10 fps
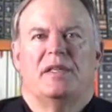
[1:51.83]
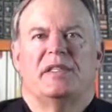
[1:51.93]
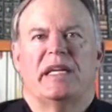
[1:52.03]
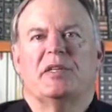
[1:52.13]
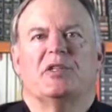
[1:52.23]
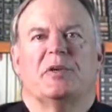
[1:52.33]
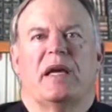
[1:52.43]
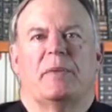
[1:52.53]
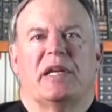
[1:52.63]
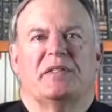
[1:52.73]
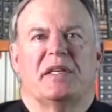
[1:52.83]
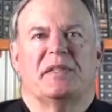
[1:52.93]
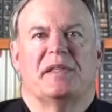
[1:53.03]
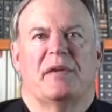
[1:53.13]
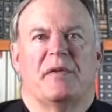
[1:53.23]
Signature debit
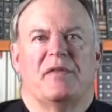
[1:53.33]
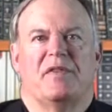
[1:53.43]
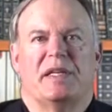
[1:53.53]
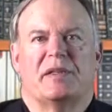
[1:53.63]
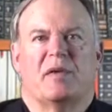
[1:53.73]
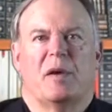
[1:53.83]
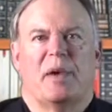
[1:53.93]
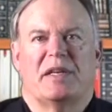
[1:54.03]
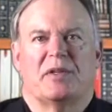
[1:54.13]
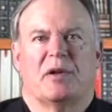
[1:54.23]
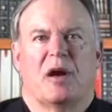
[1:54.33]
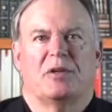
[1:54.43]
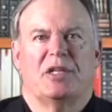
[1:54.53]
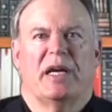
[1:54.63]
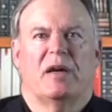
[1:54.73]
exists under the Visa or
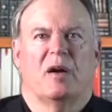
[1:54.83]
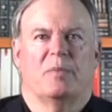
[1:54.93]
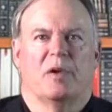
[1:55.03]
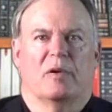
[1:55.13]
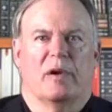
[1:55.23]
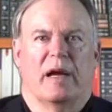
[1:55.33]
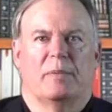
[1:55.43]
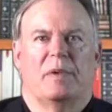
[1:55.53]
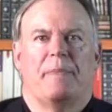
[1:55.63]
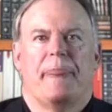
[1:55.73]
MasterCard check card program.